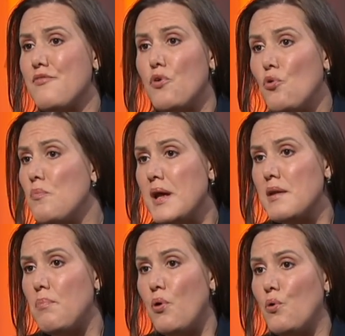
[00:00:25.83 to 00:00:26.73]
This
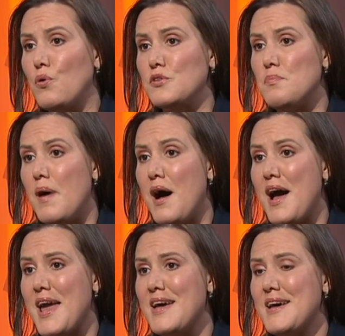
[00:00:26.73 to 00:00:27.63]
is with a
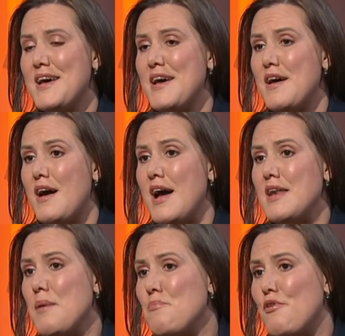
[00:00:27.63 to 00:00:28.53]
Kelly O'Dwyer,